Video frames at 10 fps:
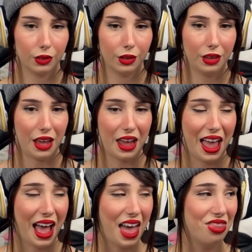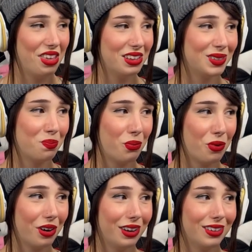Yeah, at this
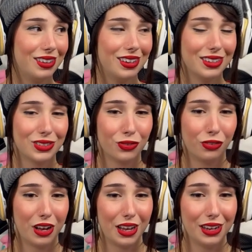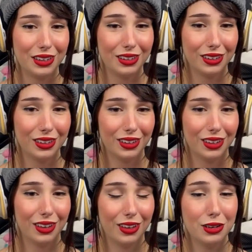point, this fight
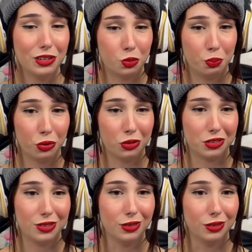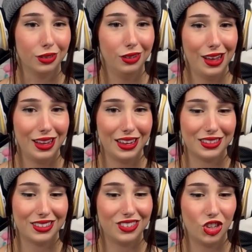is personal
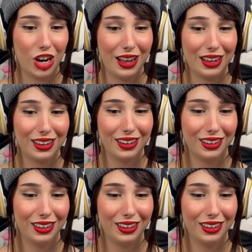against Jack.